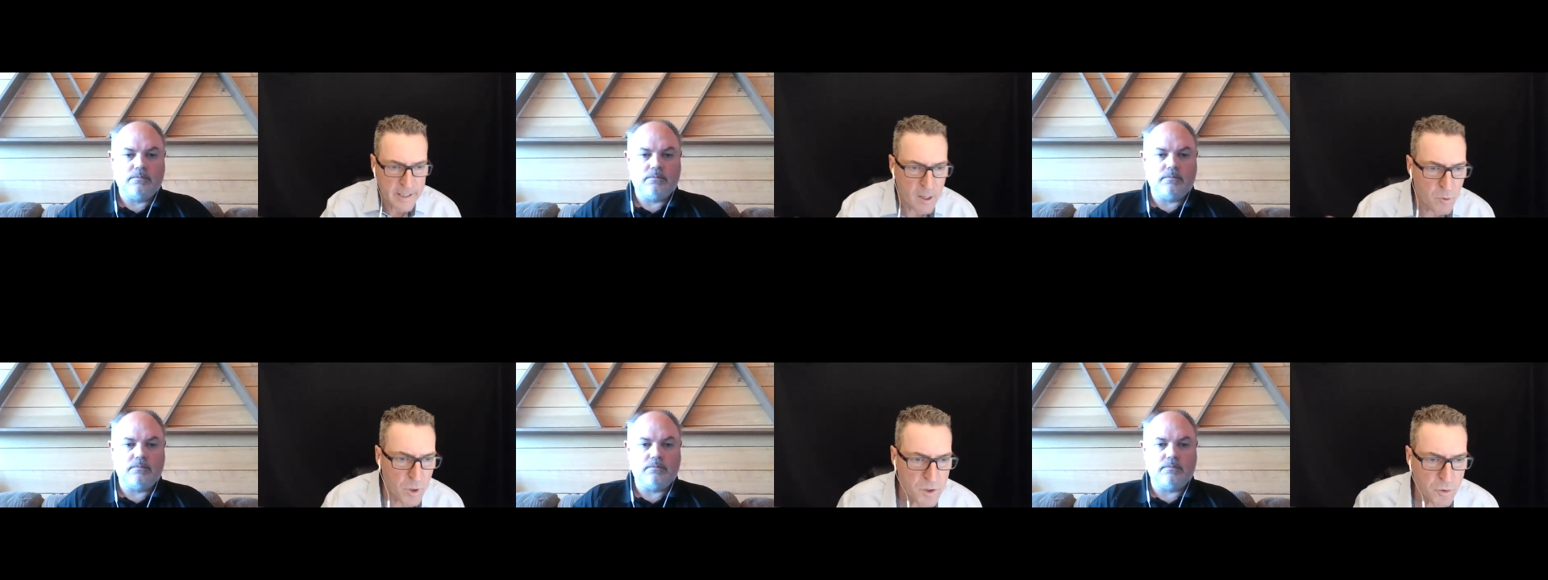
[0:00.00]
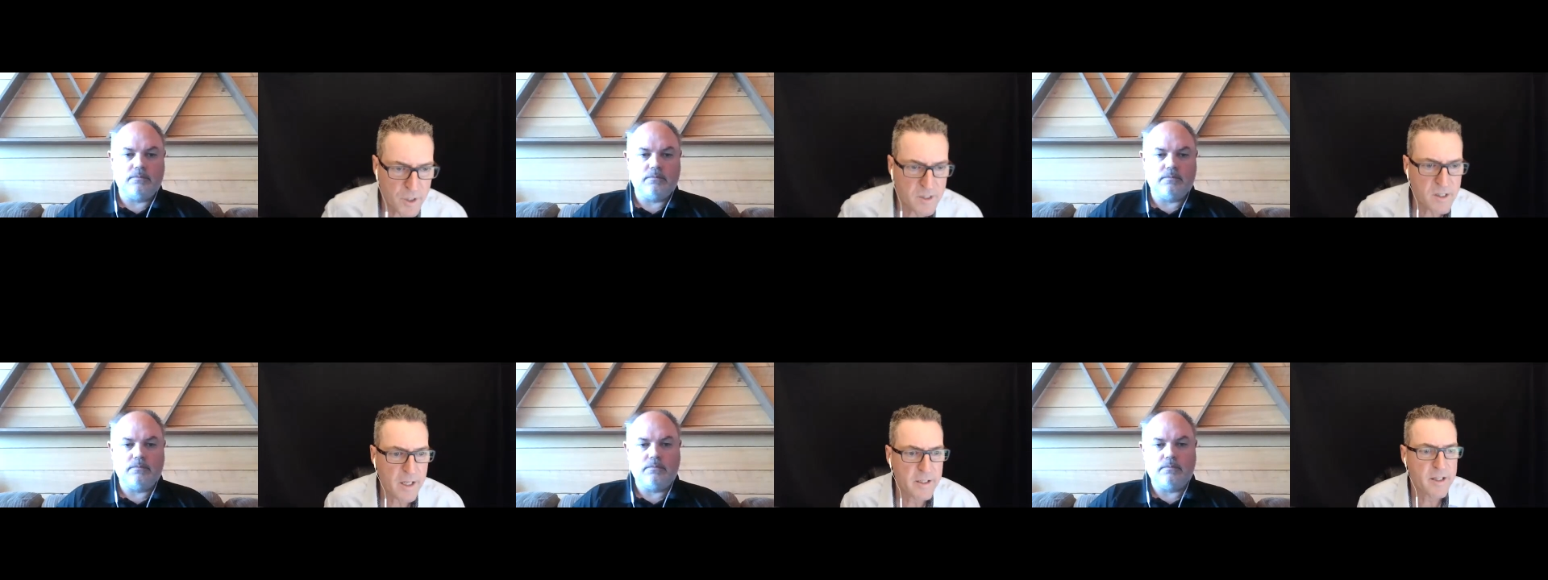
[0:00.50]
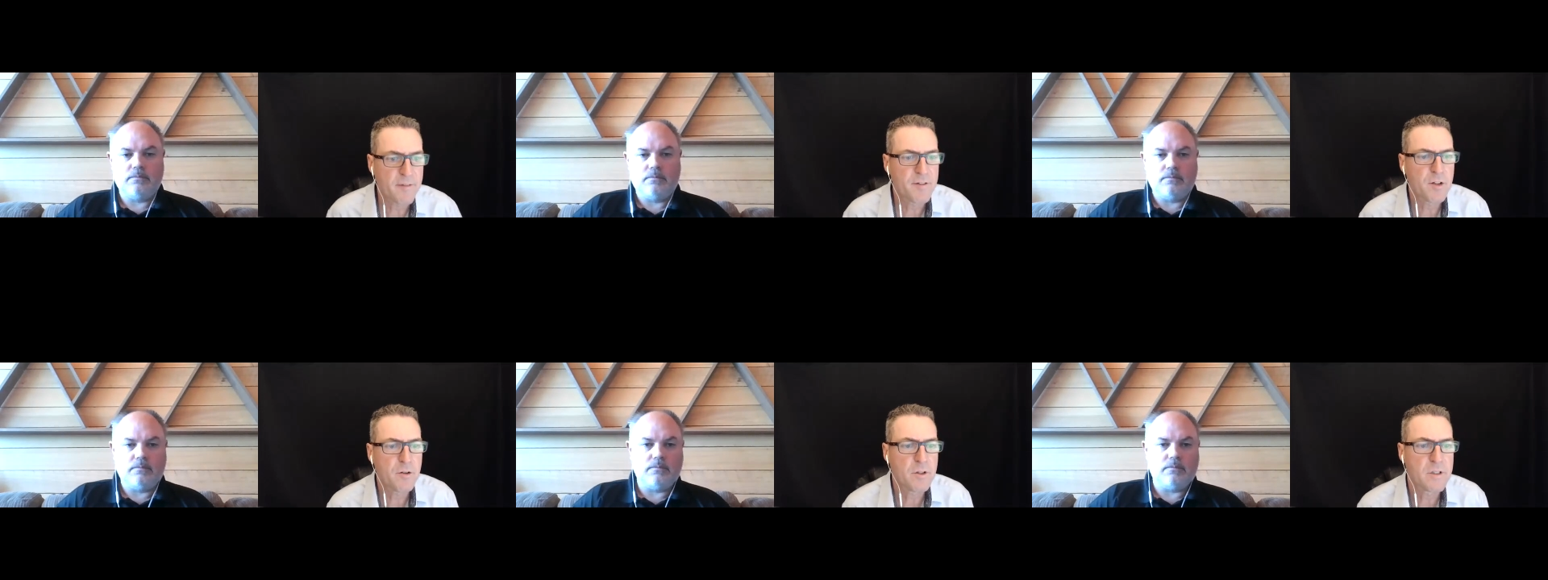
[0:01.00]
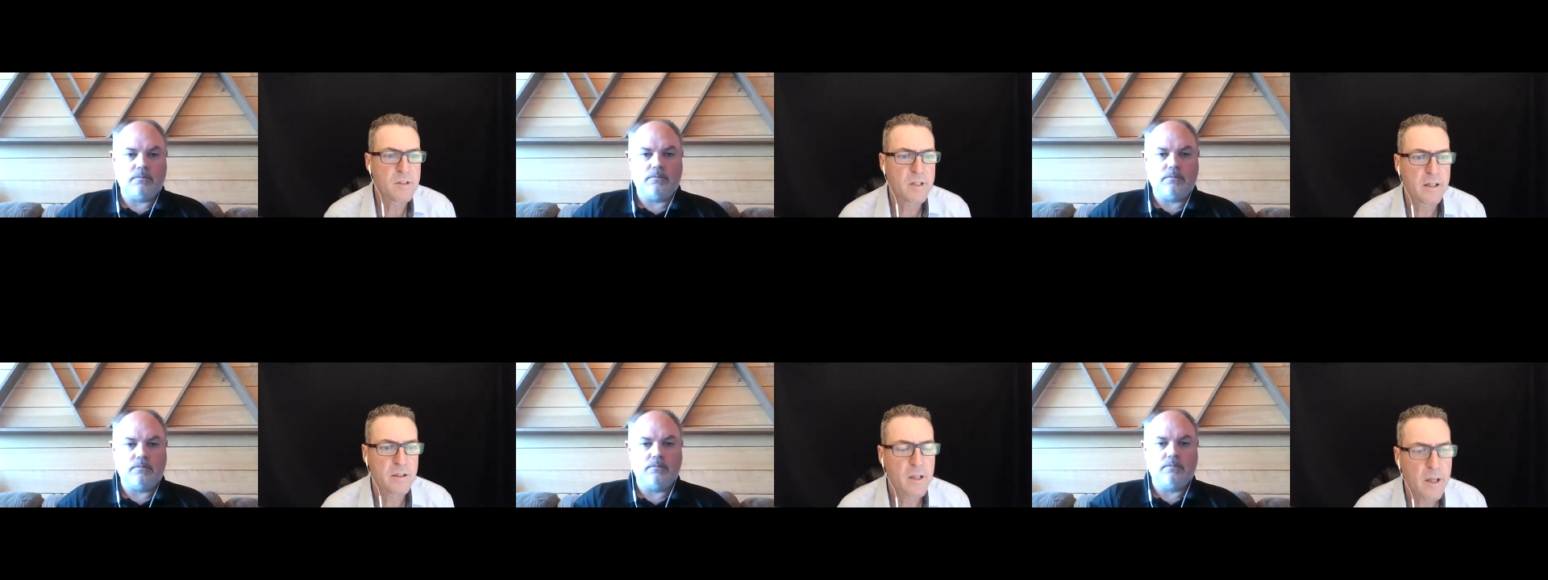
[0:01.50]
Speaker 1: and I will translate after, is
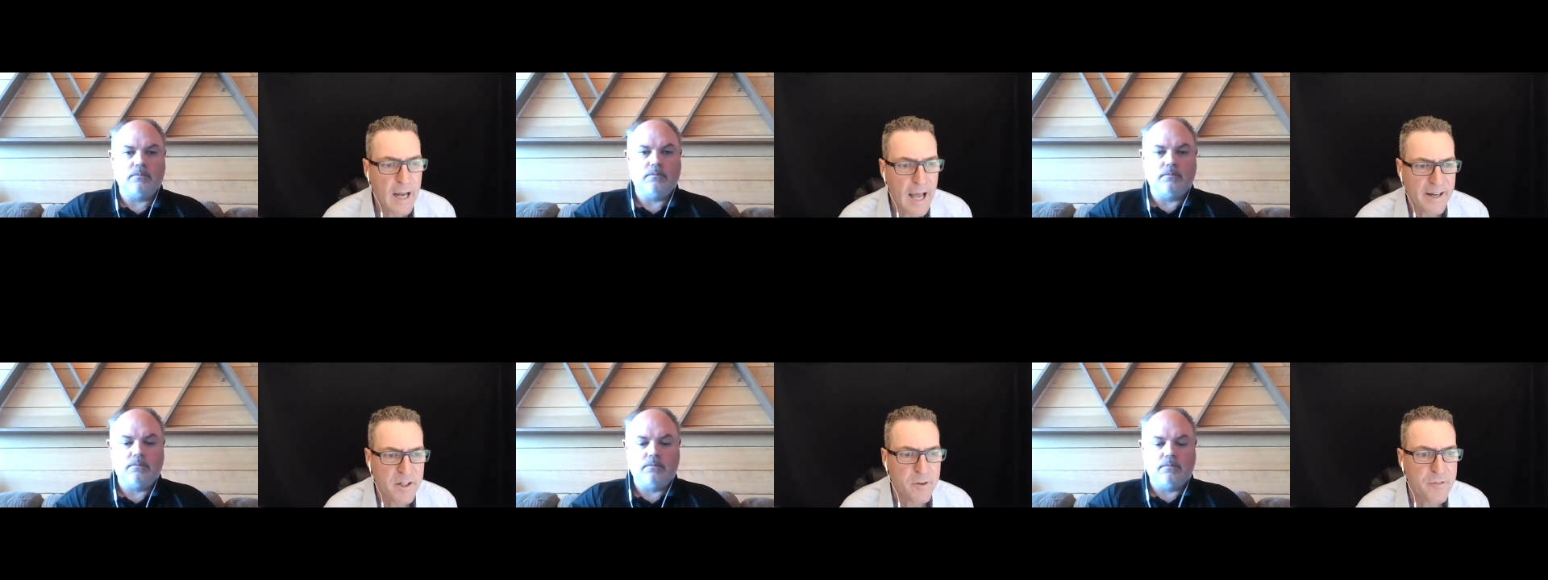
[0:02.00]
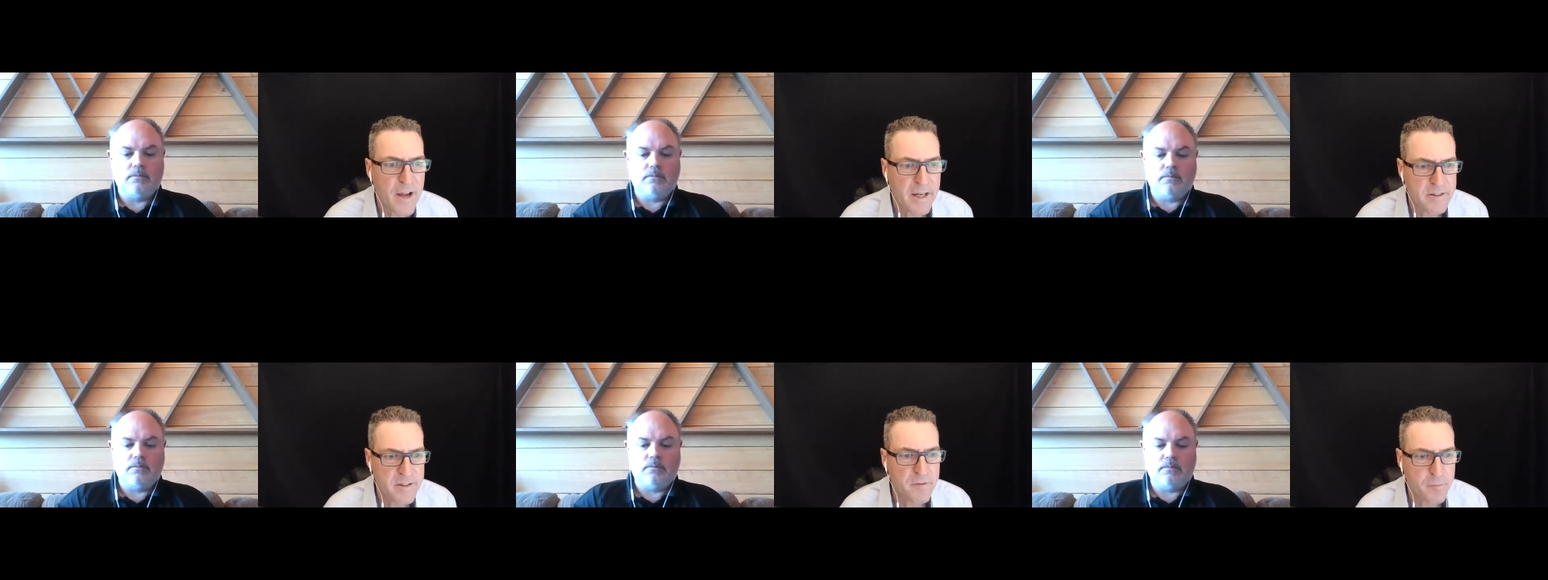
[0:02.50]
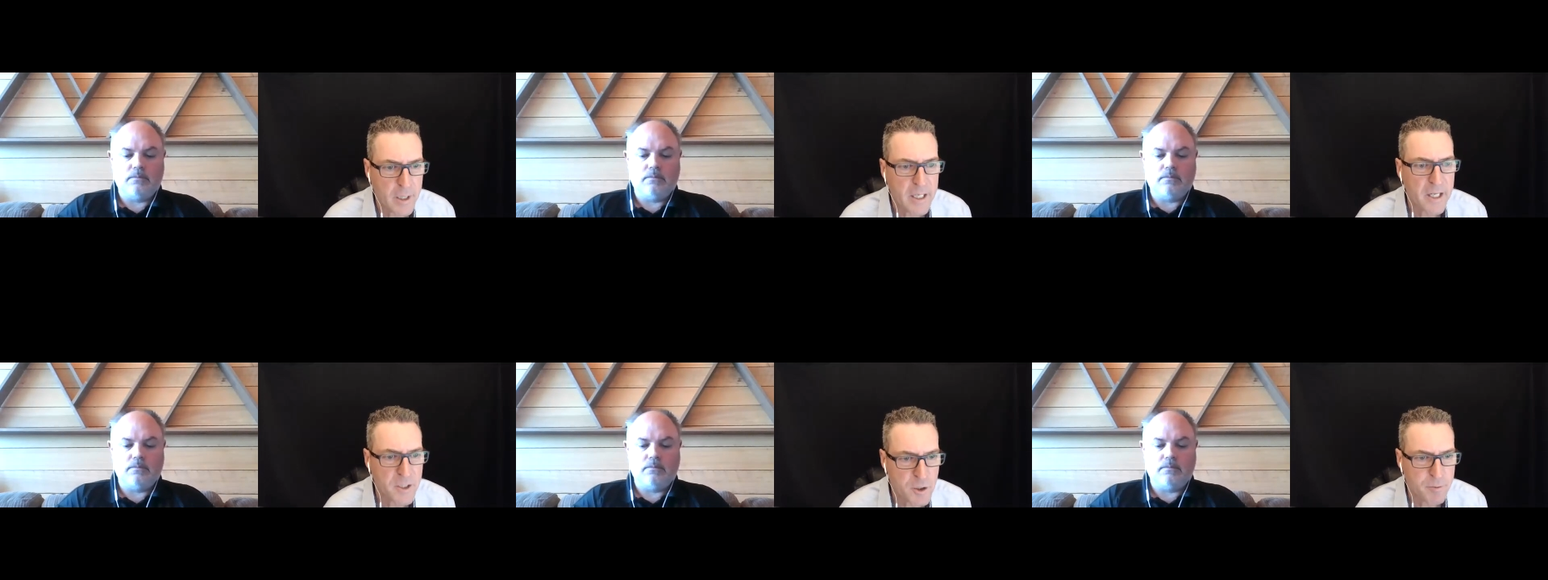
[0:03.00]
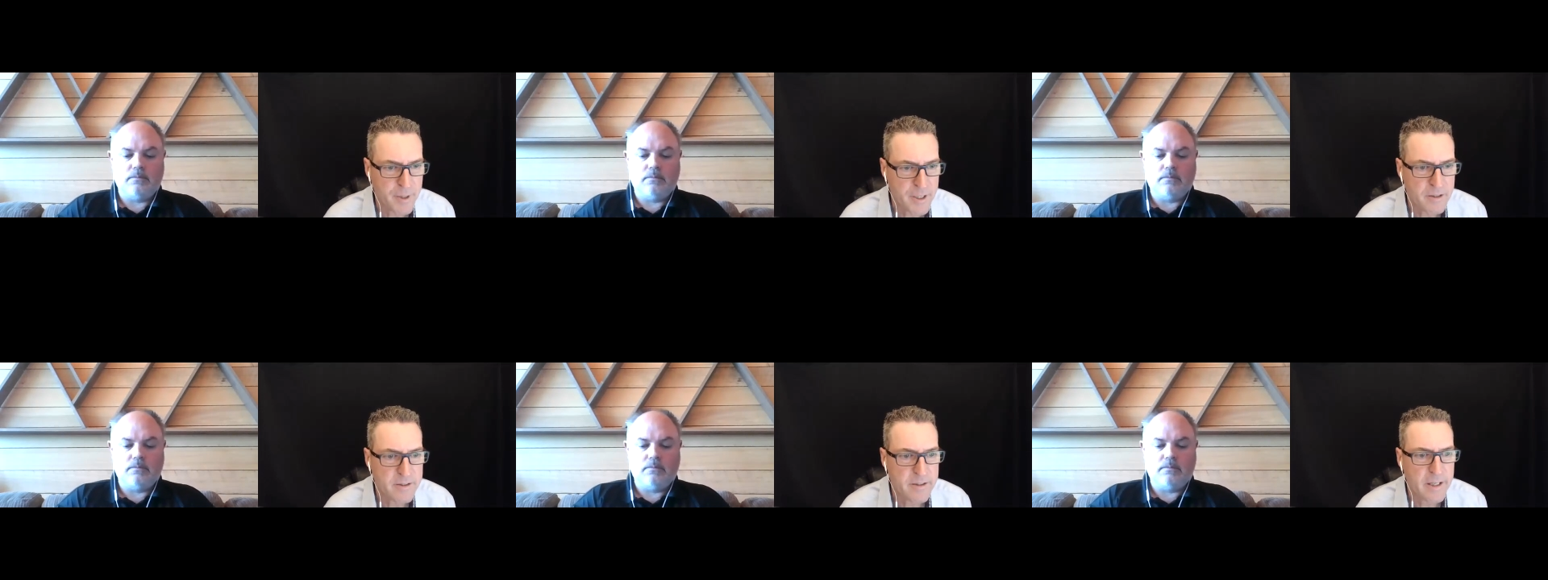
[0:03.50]
that the lack of active
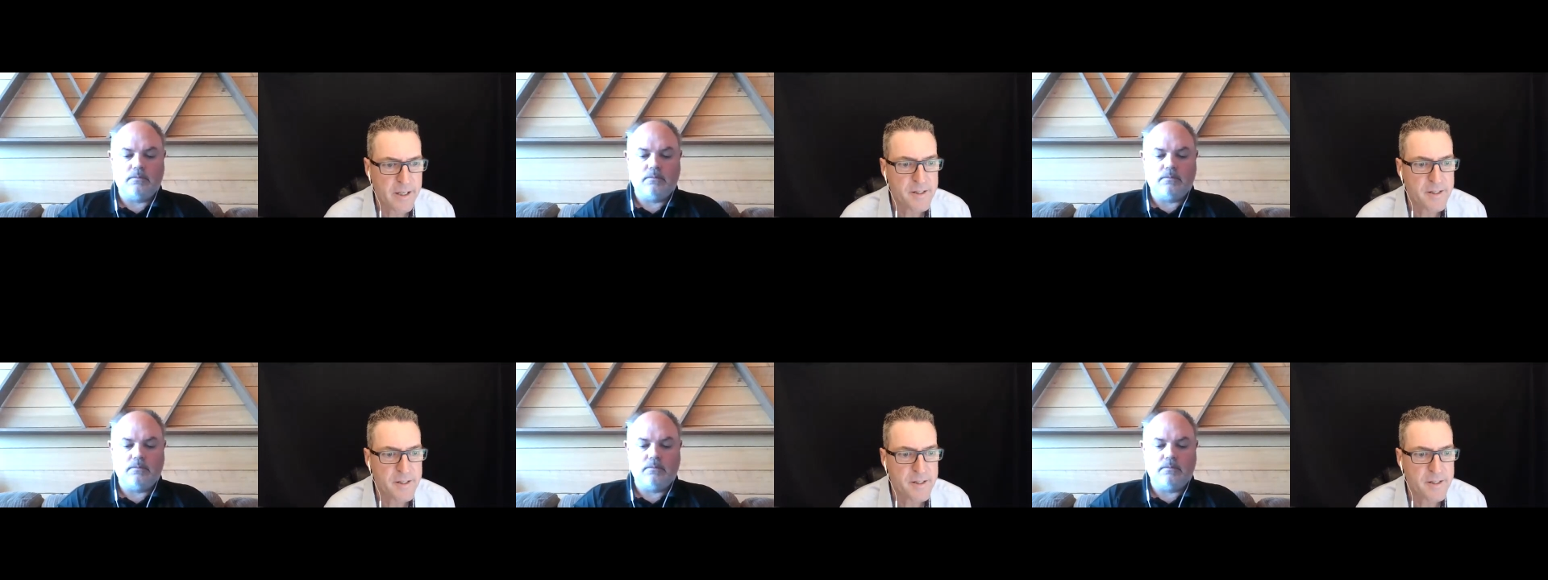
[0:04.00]
management